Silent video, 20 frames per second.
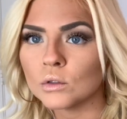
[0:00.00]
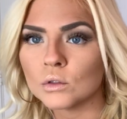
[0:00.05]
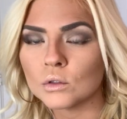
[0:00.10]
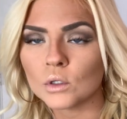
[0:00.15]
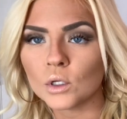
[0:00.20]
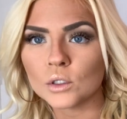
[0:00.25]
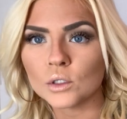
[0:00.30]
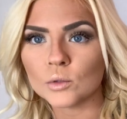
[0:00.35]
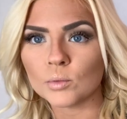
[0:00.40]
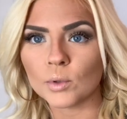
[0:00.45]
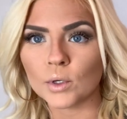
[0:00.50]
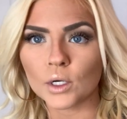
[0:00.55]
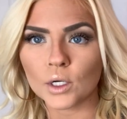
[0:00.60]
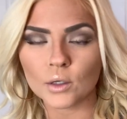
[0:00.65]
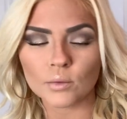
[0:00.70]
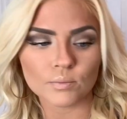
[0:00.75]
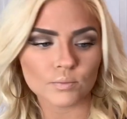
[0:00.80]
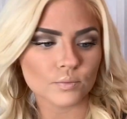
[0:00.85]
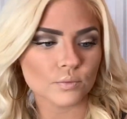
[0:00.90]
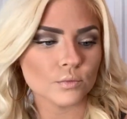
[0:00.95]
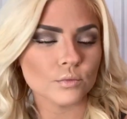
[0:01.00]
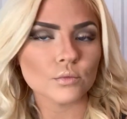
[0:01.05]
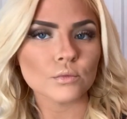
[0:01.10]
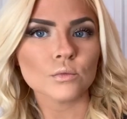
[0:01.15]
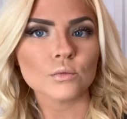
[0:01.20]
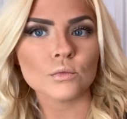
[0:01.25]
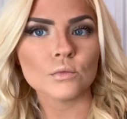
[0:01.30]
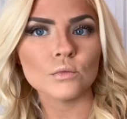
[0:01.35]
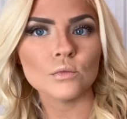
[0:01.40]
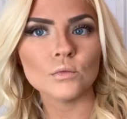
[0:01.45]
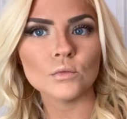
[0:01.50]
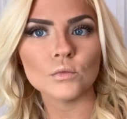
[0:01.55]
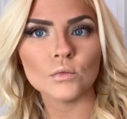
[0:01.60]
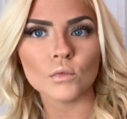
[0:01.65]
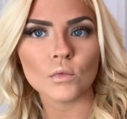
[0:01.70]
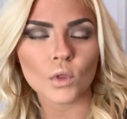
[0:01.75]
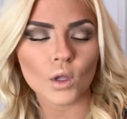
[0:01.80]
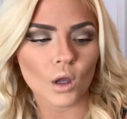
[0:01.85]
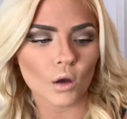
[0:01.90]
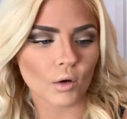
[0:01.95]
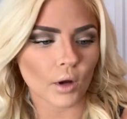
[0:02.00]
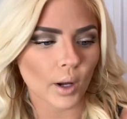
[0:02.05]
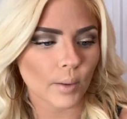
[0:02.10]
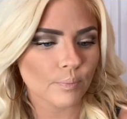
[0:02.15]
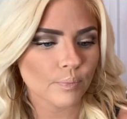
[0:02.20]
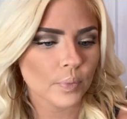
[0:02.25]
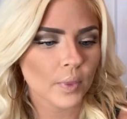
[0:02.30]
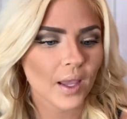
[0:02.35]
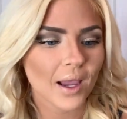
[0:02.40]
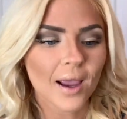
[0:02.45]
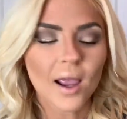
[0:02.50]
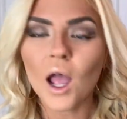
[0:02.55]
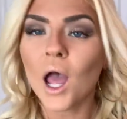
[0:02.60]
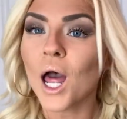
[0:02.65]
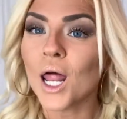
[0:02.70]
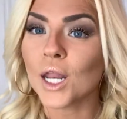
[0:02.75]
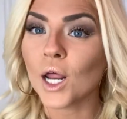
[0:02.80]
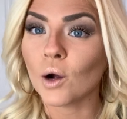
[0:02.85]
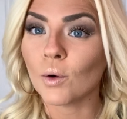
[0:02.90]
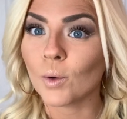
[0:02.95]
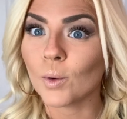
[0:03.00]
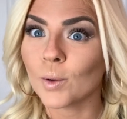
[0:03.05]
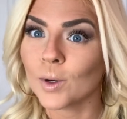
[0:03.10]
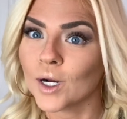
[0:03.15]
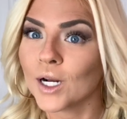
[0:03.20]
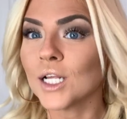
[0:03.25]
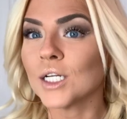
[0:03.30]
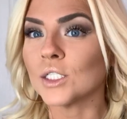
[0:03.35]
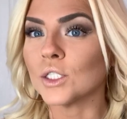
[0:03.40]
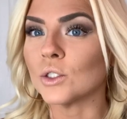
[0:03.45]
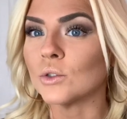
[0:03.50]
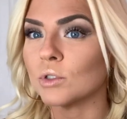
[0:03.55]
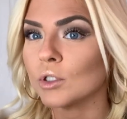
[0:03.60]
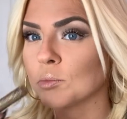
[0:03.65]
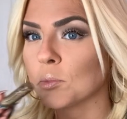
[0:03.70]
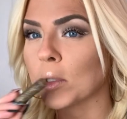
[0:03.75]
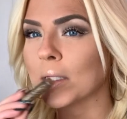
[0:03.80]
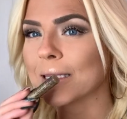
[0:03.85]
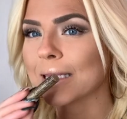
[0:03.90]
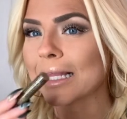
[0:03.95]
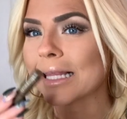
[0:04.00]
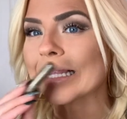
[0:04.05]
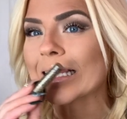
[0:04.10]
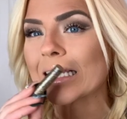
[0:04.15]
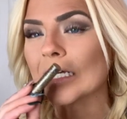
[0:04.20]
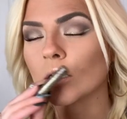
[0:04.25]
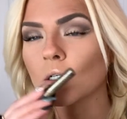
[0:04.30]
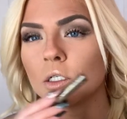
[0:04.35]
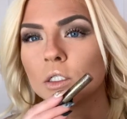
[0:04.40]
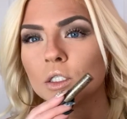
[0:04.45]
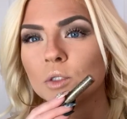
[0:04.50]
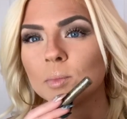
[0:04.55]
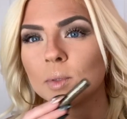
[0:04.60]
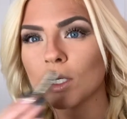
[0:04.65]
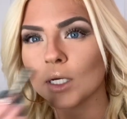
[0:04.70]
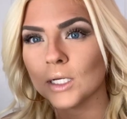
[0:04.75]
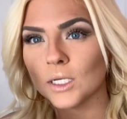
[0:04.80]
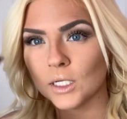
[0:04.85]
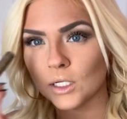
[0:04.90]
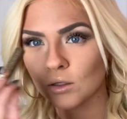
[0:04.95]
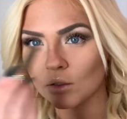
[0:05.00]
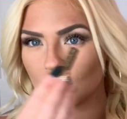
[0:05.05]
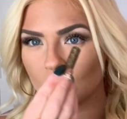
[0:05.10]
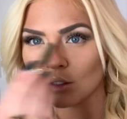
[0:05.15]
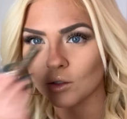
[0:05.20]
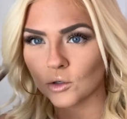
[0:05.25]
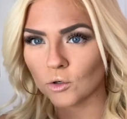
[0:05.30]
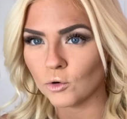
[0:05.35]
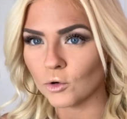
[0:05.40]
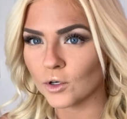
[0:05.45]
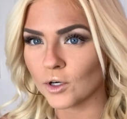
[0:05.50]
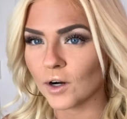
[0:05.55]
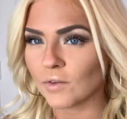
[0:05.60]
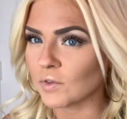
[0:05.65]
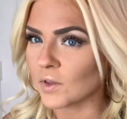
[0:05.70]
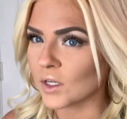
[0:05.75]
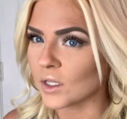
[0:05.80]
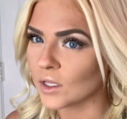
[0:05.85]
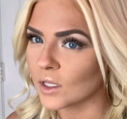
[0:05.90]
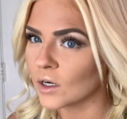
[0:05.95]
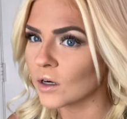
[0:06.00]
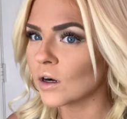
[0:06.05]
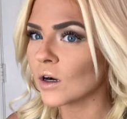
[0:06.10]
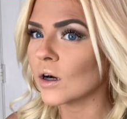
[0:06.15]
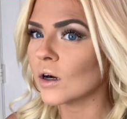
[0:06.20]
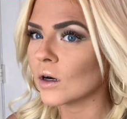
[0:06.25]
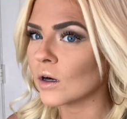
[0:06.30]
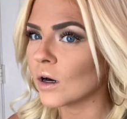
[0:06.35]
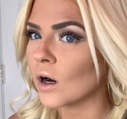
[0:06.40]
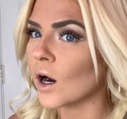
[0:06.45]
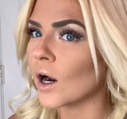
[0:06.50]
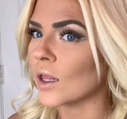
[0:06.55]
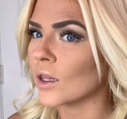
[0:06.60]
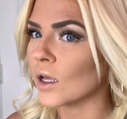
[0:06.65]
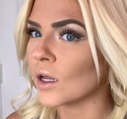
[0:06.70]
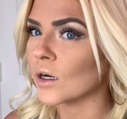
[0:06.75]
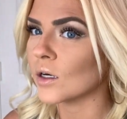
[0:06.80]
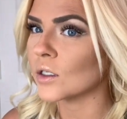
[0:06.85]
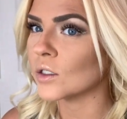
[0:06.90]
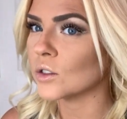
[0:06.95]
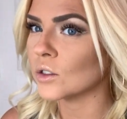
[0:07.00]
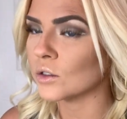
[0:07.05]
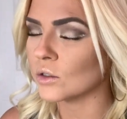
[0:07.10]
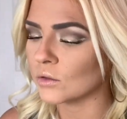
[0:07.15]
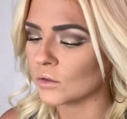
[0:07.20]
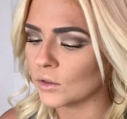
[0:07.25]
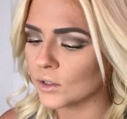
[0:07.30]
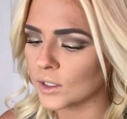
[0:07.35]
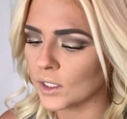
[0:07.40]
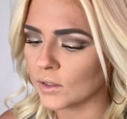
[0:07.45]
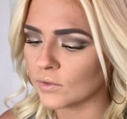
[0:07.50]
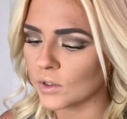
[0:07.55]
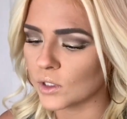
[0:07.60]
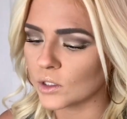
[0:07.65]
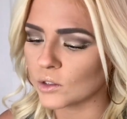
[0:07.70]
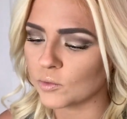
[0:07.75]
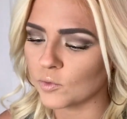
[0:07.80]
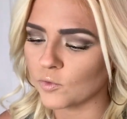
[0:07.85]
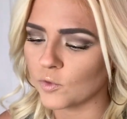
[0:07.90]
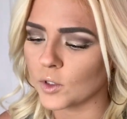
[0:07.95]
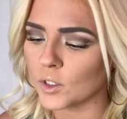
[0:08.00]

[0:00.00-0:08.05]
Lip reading: That's pretty. Okay, and now what we're gonna do is put the littlest bit in our inner corner of the glitter eyeliner too, because I've done this before,